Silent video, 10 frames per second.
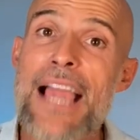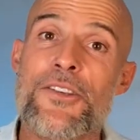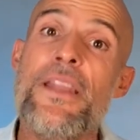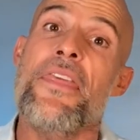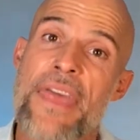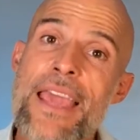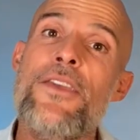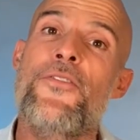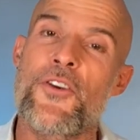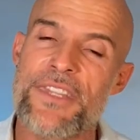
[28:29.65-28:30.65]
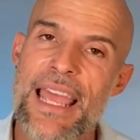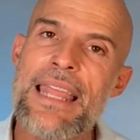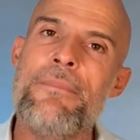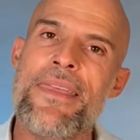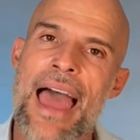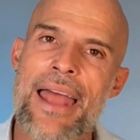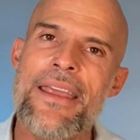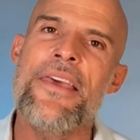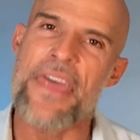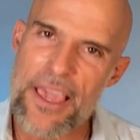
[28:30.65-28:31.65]
Actually, thank you for telling me
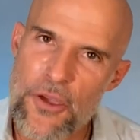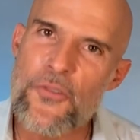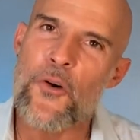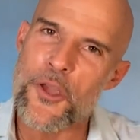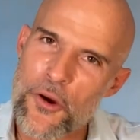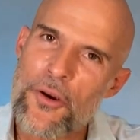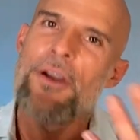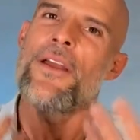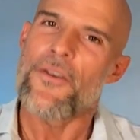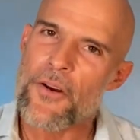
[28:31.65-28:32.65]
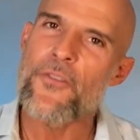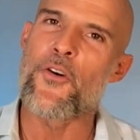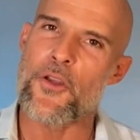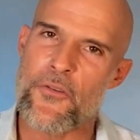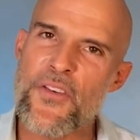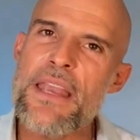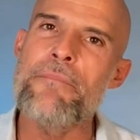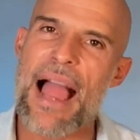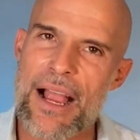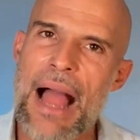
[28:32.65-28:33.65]
that. Thank you for your
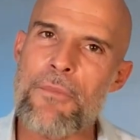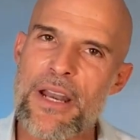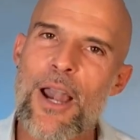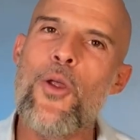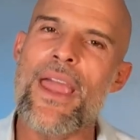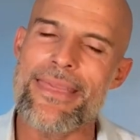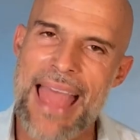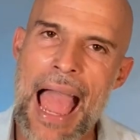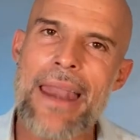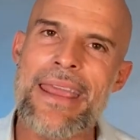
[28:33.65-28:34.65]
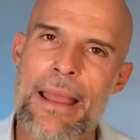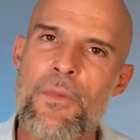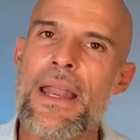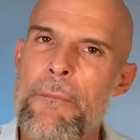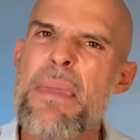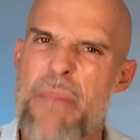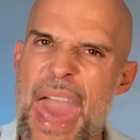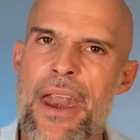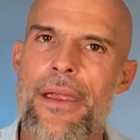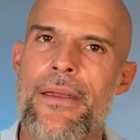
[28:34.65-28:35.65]
feedback. I'm going to look at that and I'm going to be
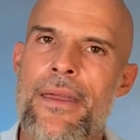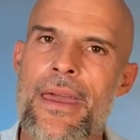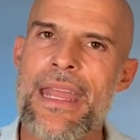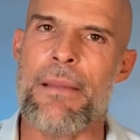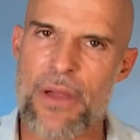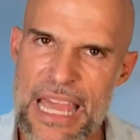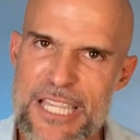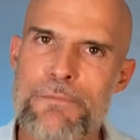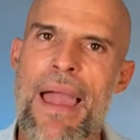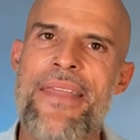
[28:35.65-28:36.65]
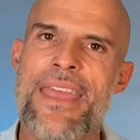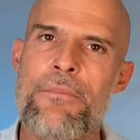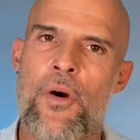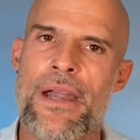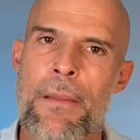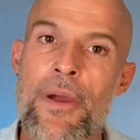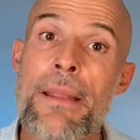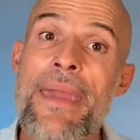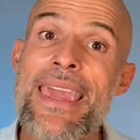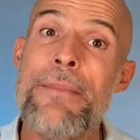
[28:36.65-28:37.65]
better and I'm going to expand it more and
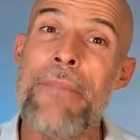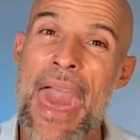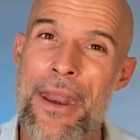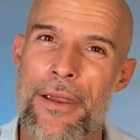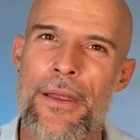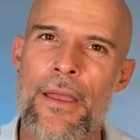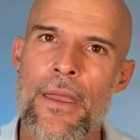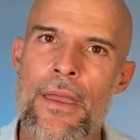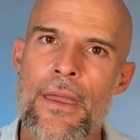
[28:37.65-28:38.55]
I'm going to make it better.